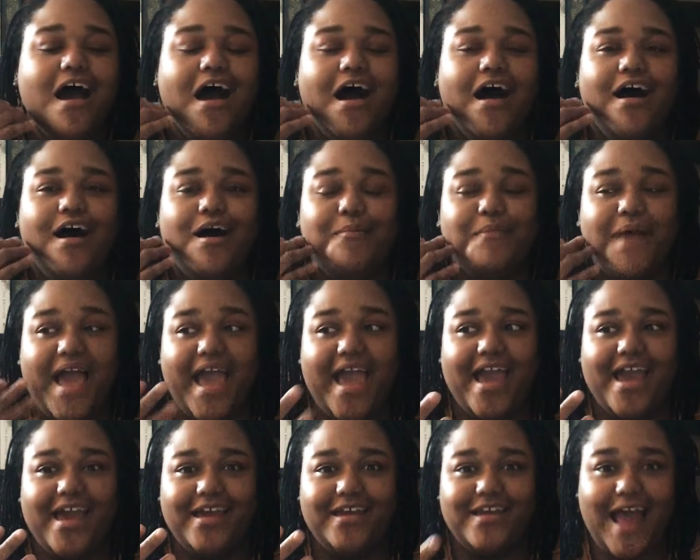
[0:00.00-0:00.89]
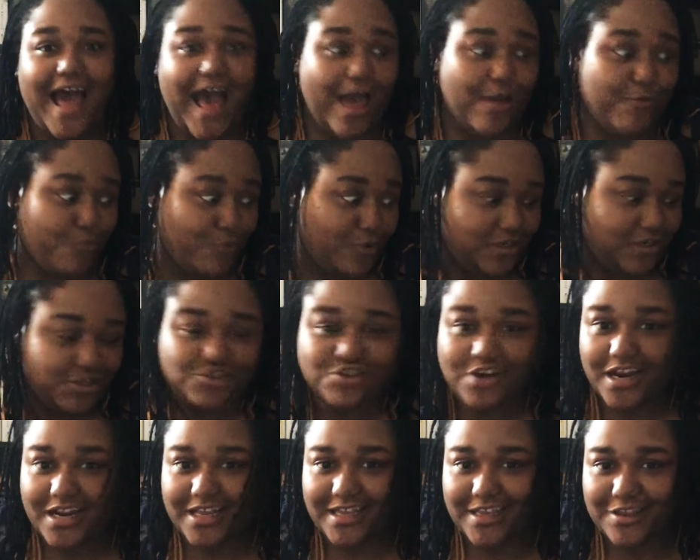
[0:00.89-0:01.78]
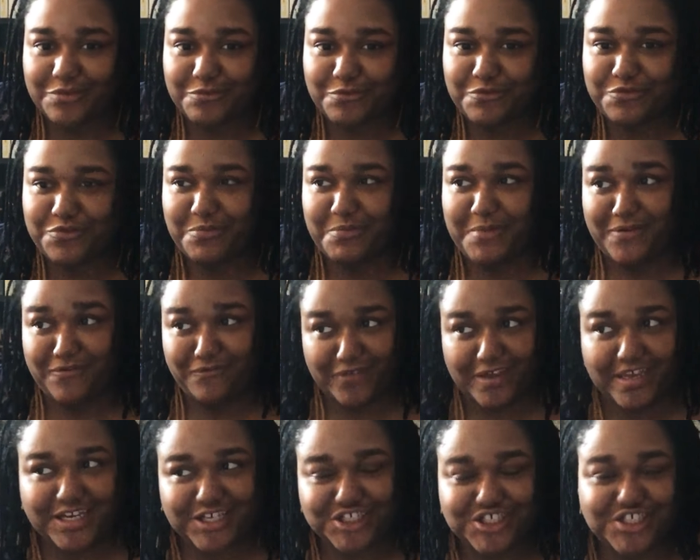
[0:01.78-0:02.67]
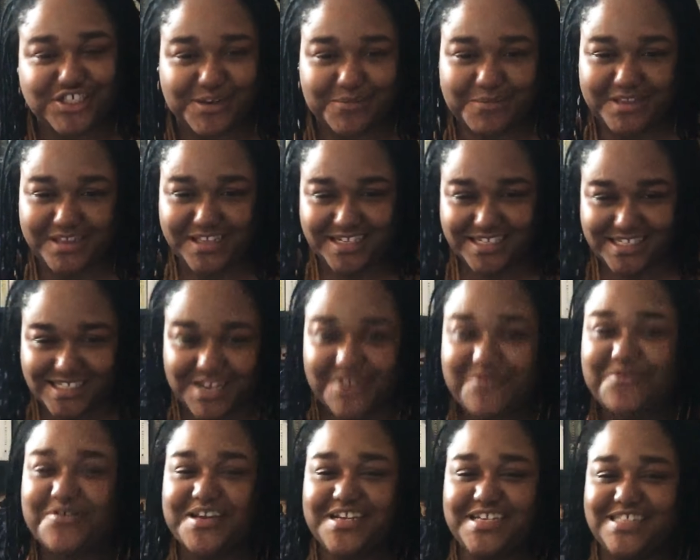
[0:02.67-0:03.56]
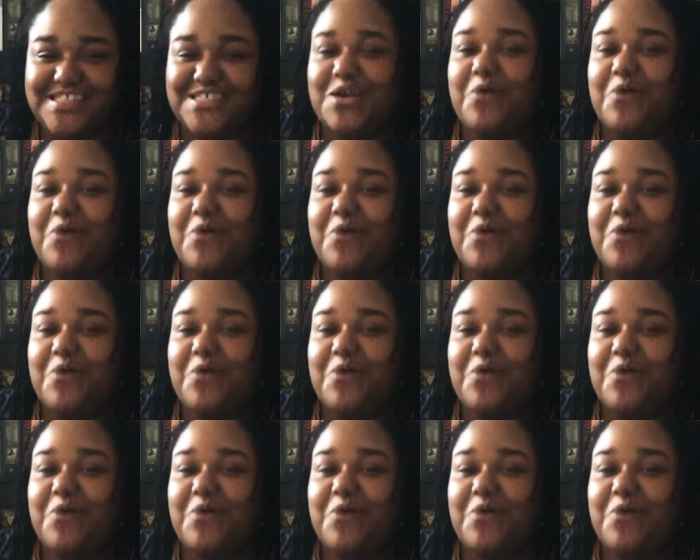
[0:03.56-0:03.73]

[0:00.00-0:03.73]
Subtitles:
and I want to try to get through them and finish some of these series.